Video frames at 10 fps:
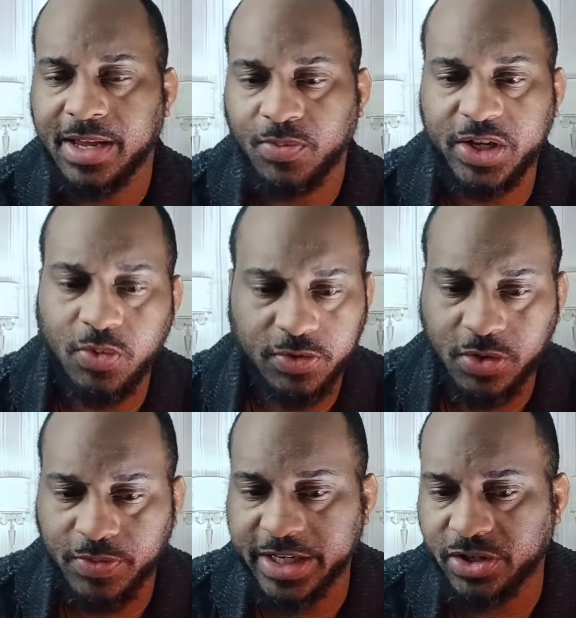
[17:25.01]
When you
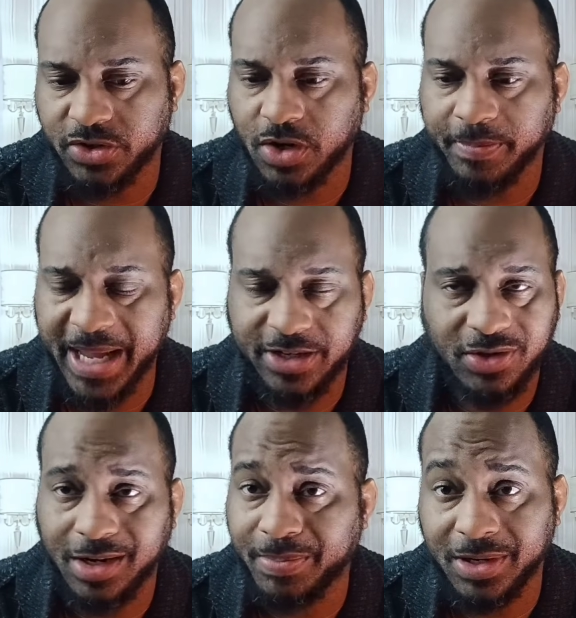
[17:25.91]
do research on the banks, you're
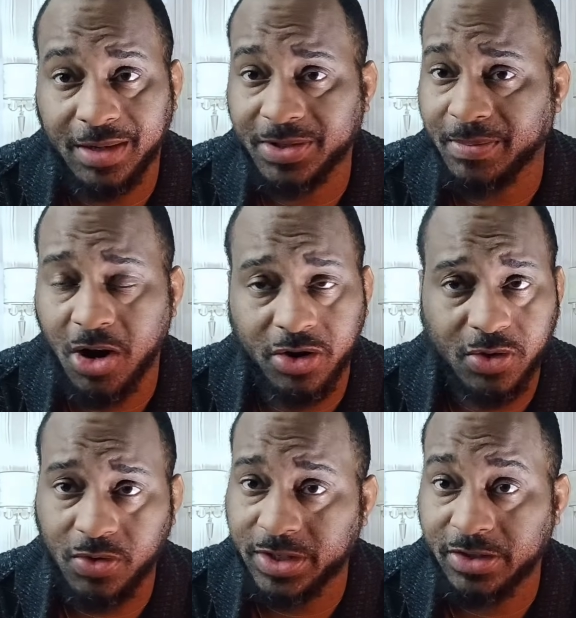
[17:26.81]
going to pull up some articles.